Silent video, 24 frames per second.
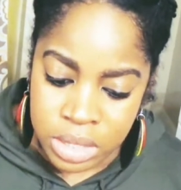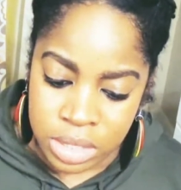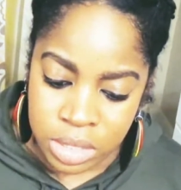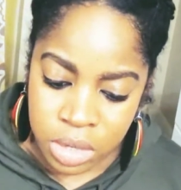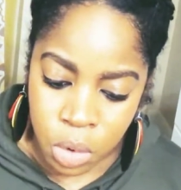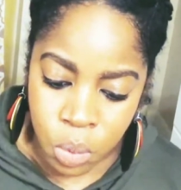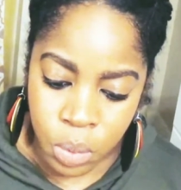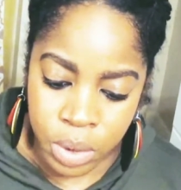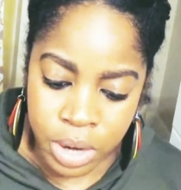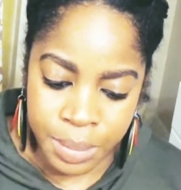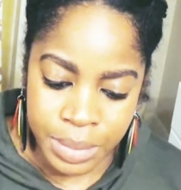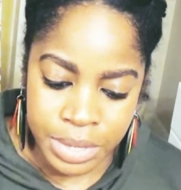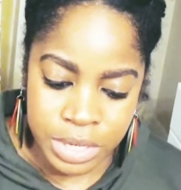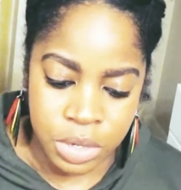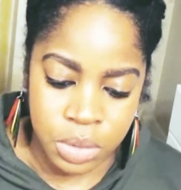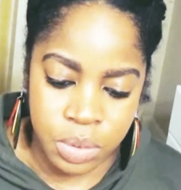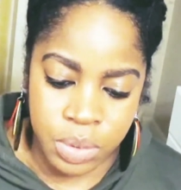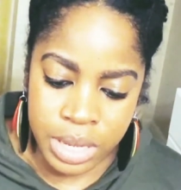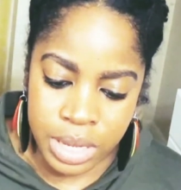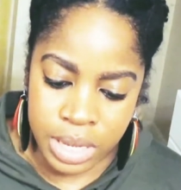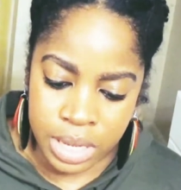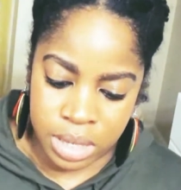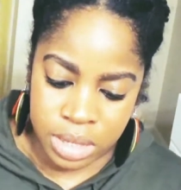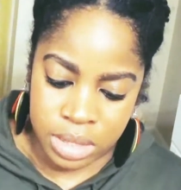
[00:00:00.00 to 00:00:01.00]
what I'm gonna do
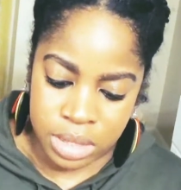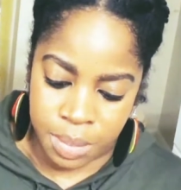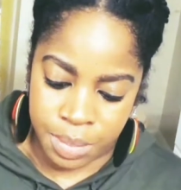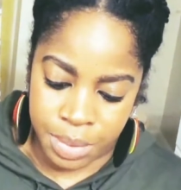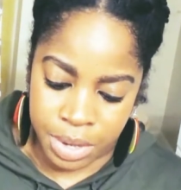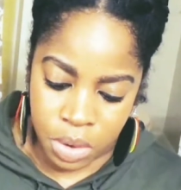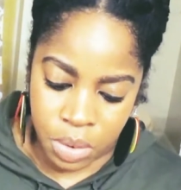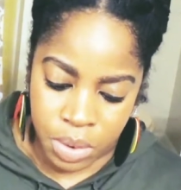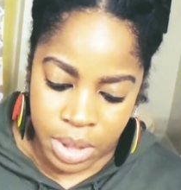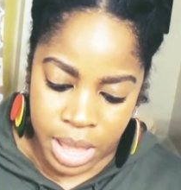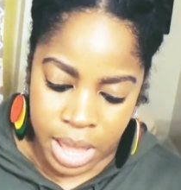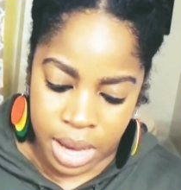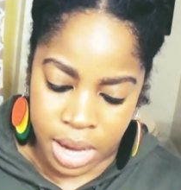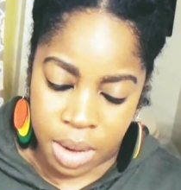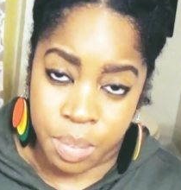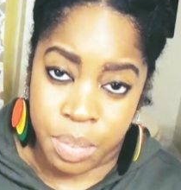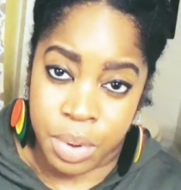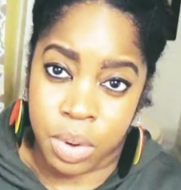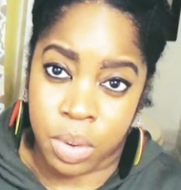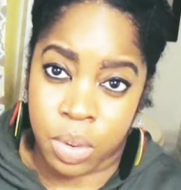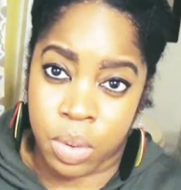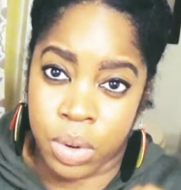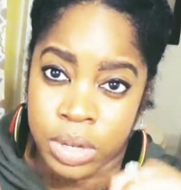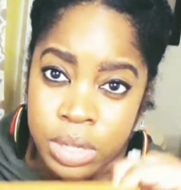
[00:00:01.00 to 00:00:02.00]
is I'm gonna go ahead and
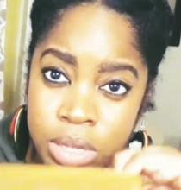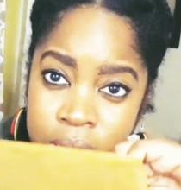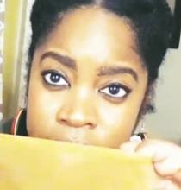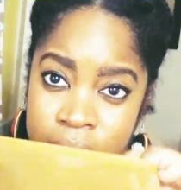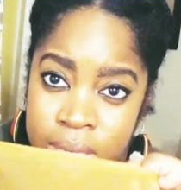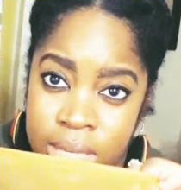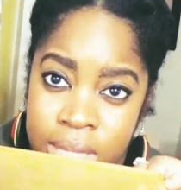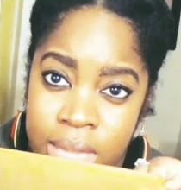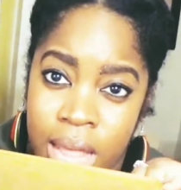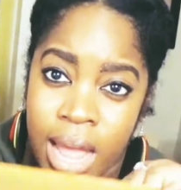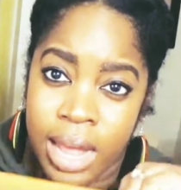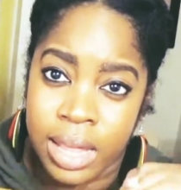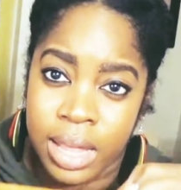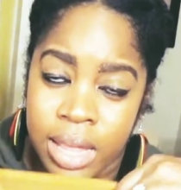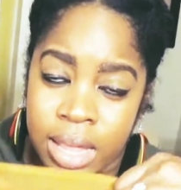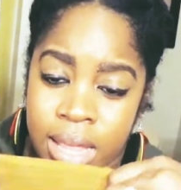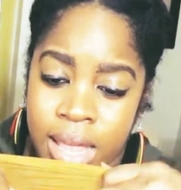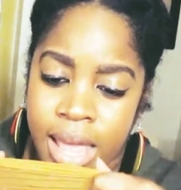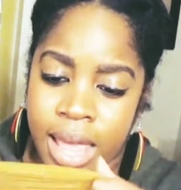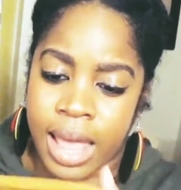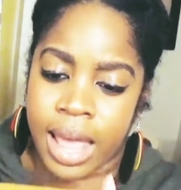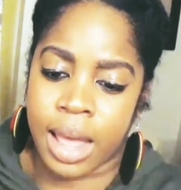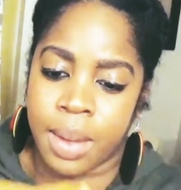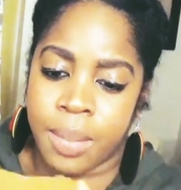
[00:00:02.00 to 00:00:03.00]
put on this stocking
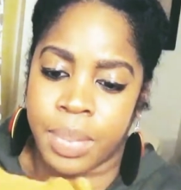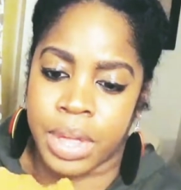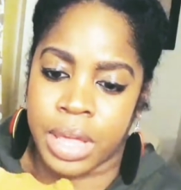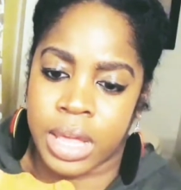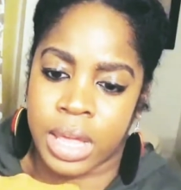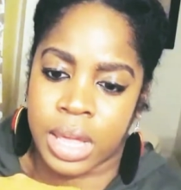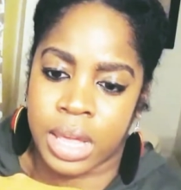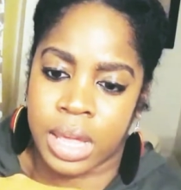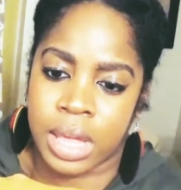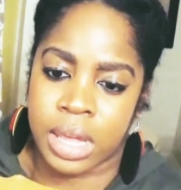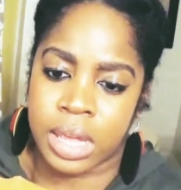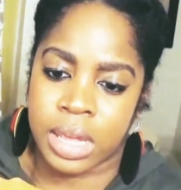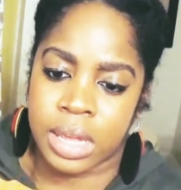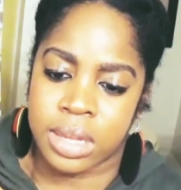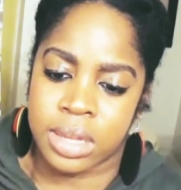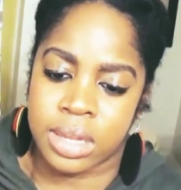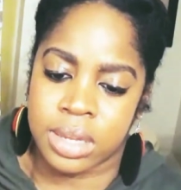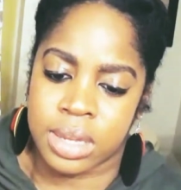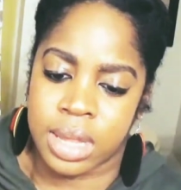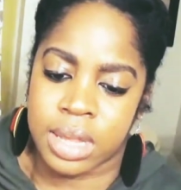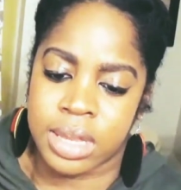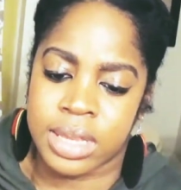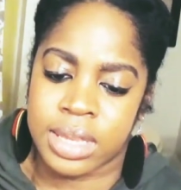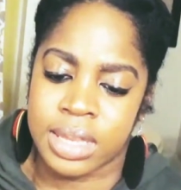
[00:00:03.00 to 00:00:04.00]
cap.
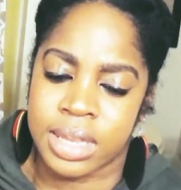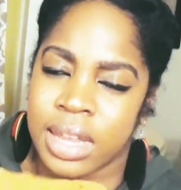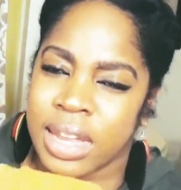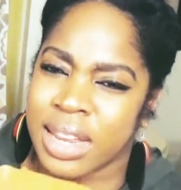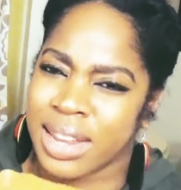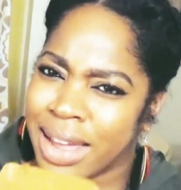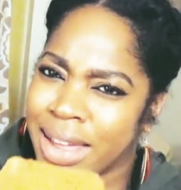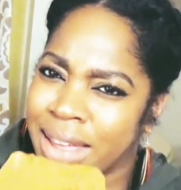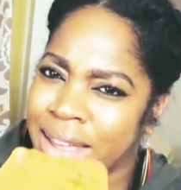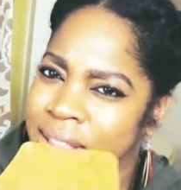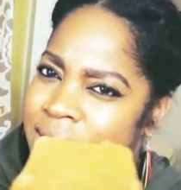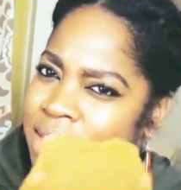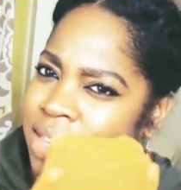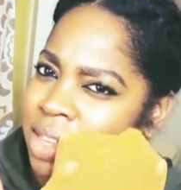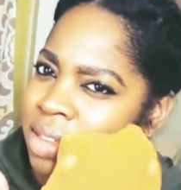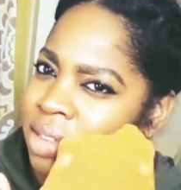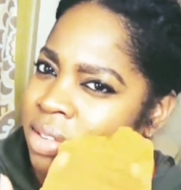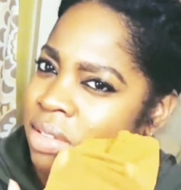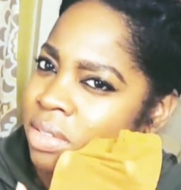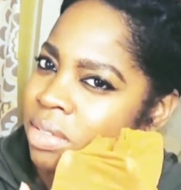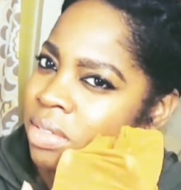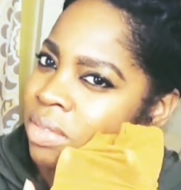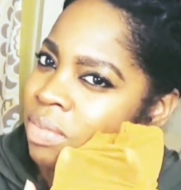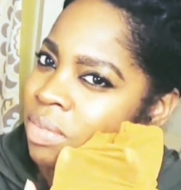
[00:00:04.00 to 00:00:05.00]
It looks like
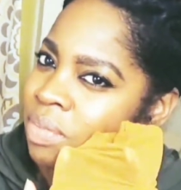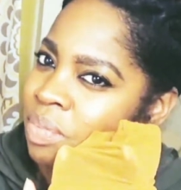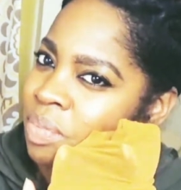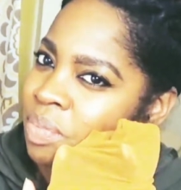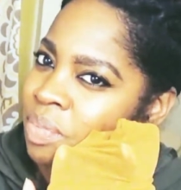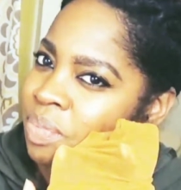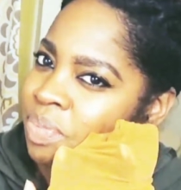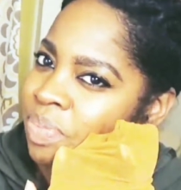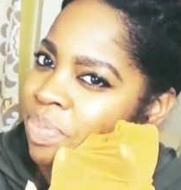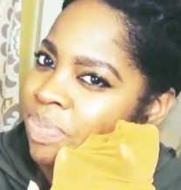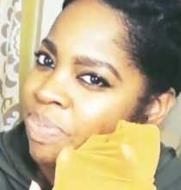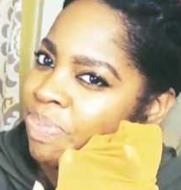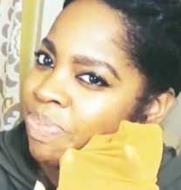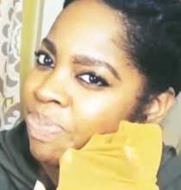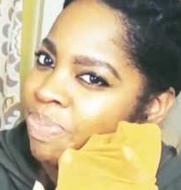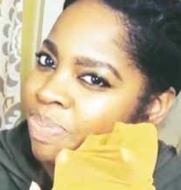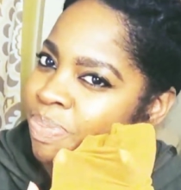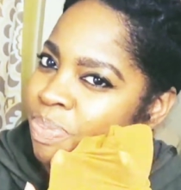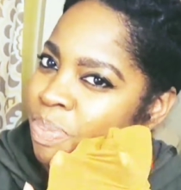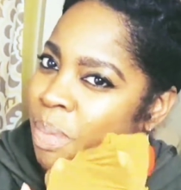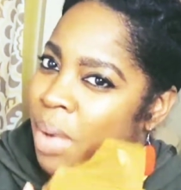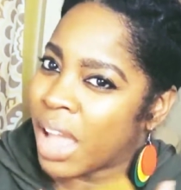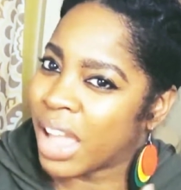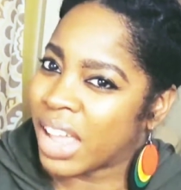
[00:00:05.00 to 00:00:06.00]
it's
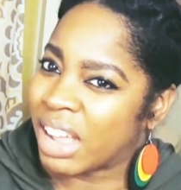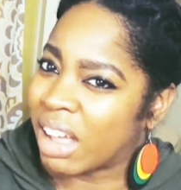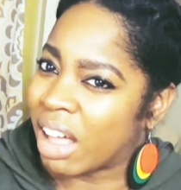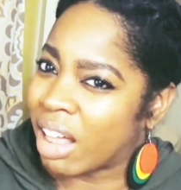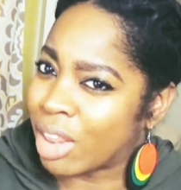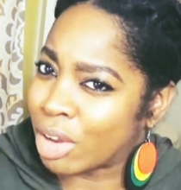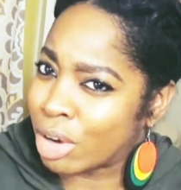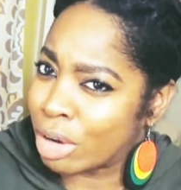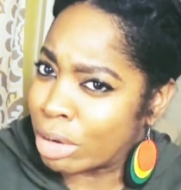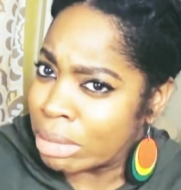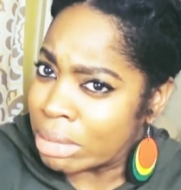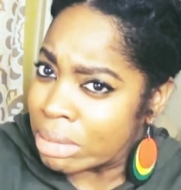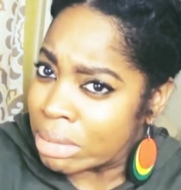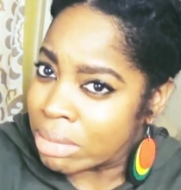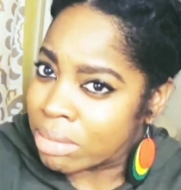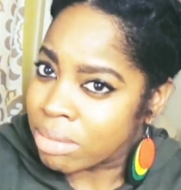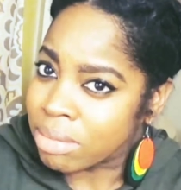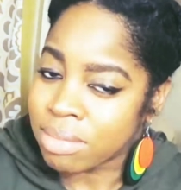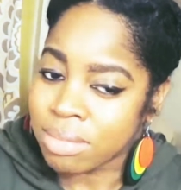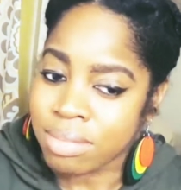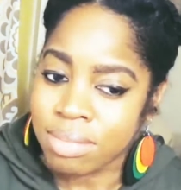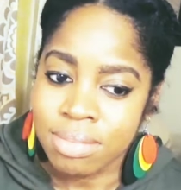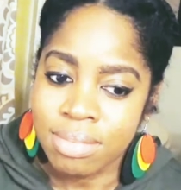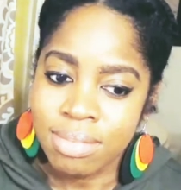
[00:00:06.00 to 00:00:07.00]
my color,
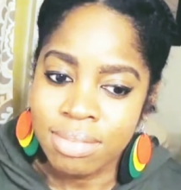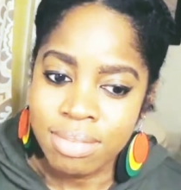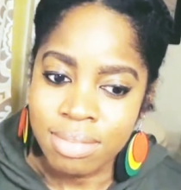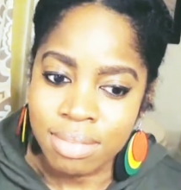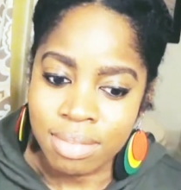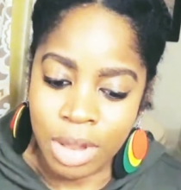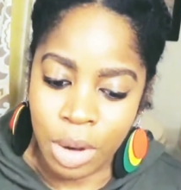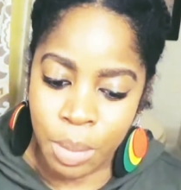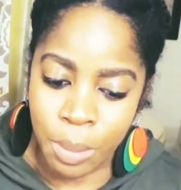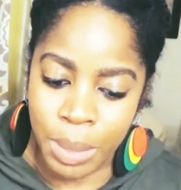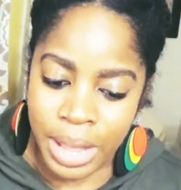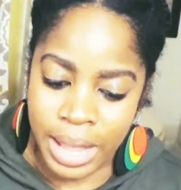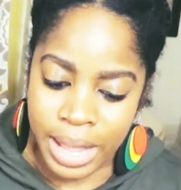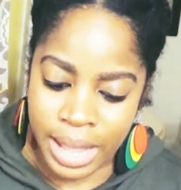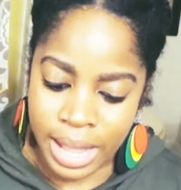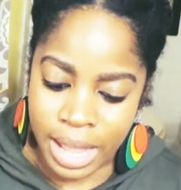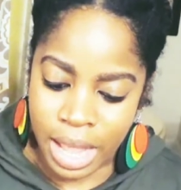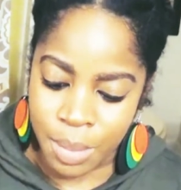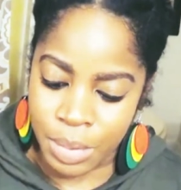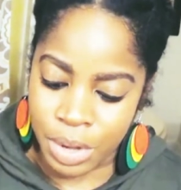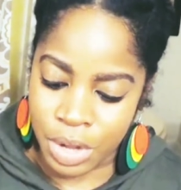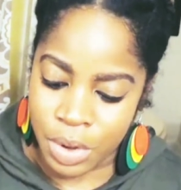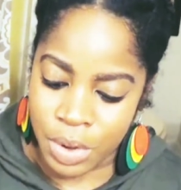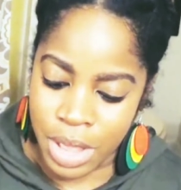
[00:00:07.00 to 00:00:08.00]
but
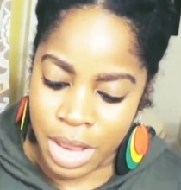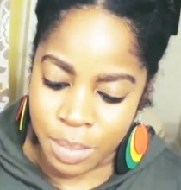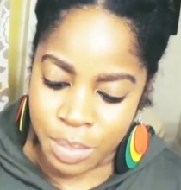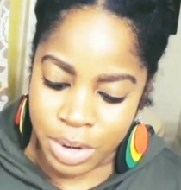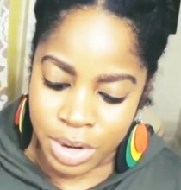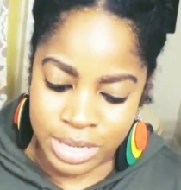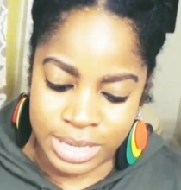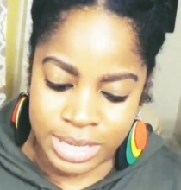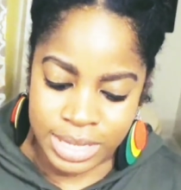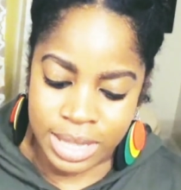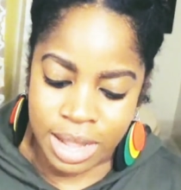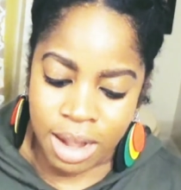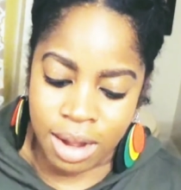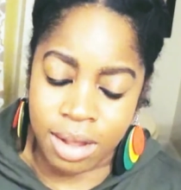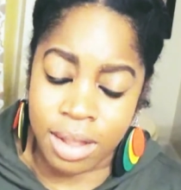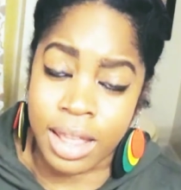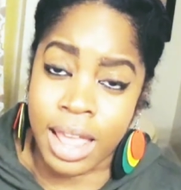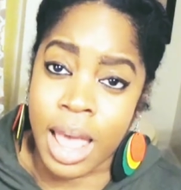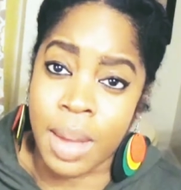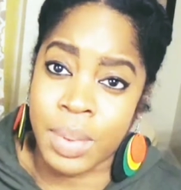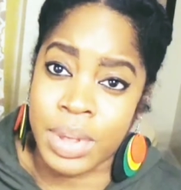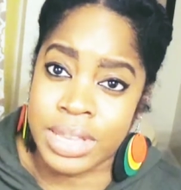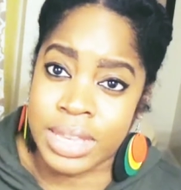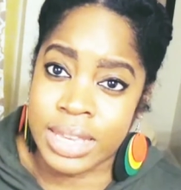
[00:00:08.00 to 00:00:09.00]
I'm gonna go ahead and put on this stocking
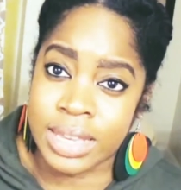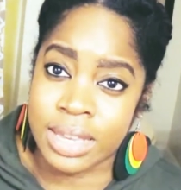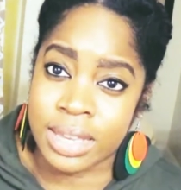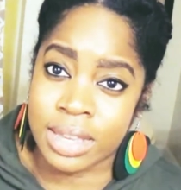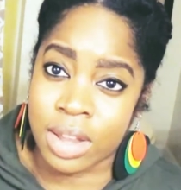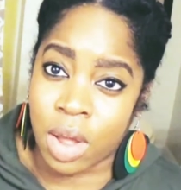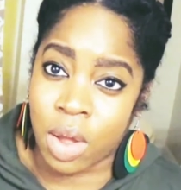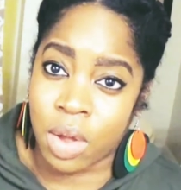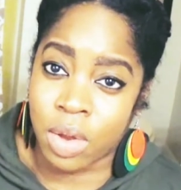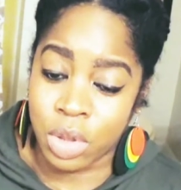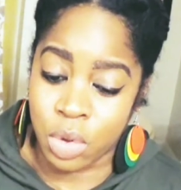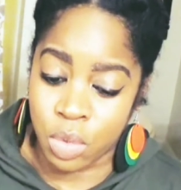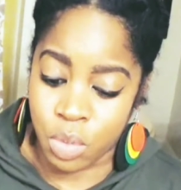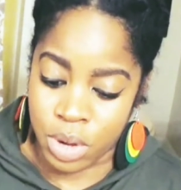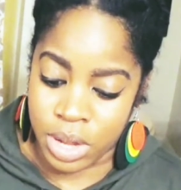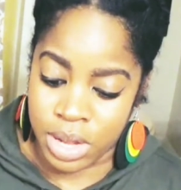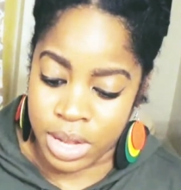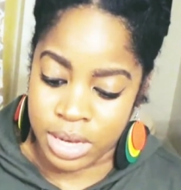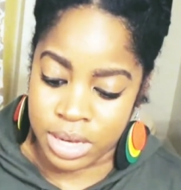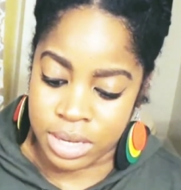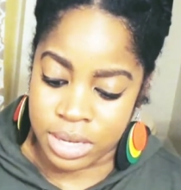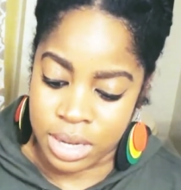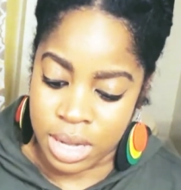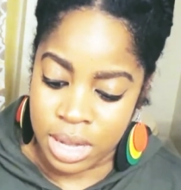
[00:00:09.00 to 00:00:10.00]
cap because this is the only
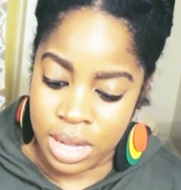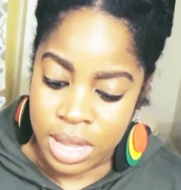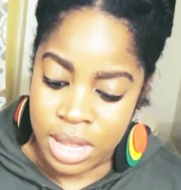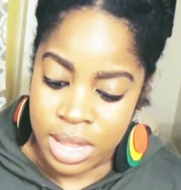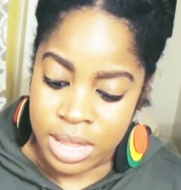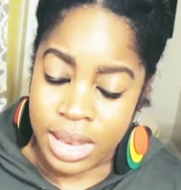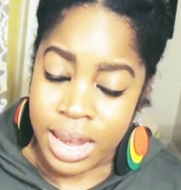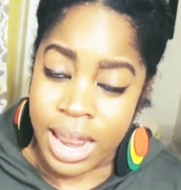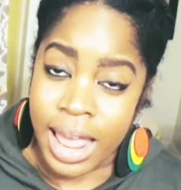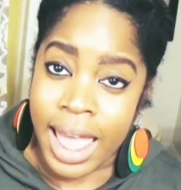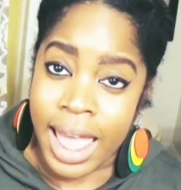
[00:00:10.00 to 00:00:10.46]
one that I